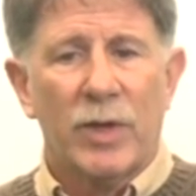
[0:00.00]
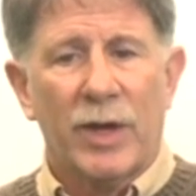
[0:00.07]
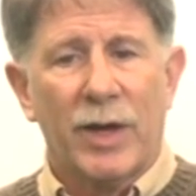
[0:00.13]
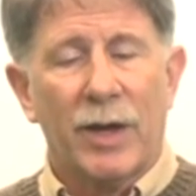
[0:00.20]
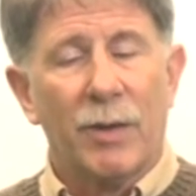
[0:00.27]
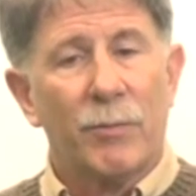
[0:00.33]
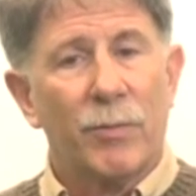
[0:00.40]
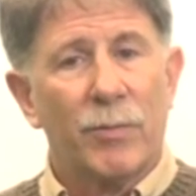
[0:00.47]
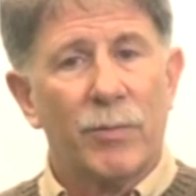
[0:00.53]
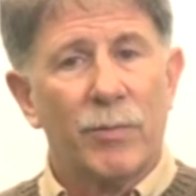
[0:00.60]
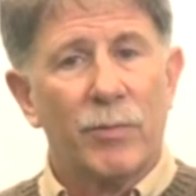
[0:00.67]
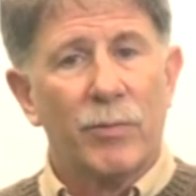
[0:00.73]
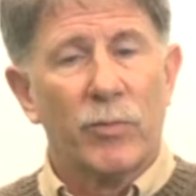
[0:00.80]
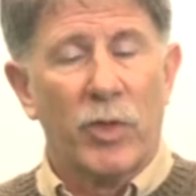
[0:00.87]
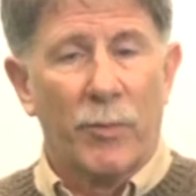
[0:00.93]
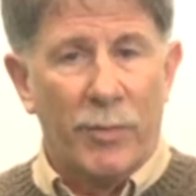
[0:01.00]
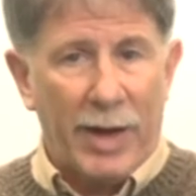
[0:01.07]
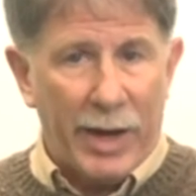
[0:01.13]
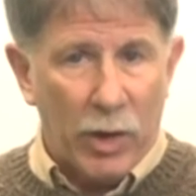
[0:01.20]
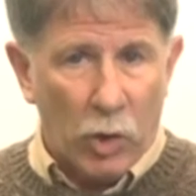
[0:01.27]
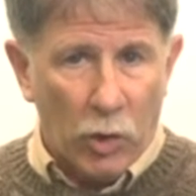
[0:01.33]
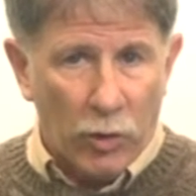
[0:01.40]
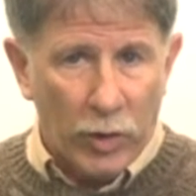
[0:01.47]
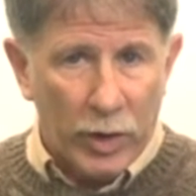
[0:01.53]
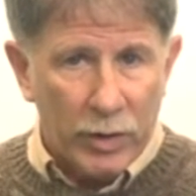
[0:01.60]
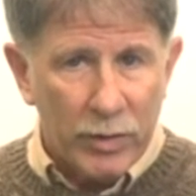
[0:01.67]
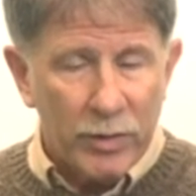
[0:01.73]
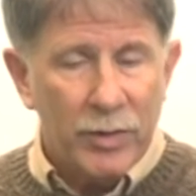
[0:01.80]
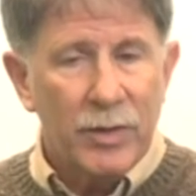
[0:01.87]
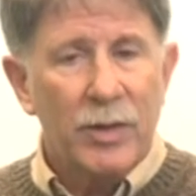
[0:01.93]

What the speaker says: the Biola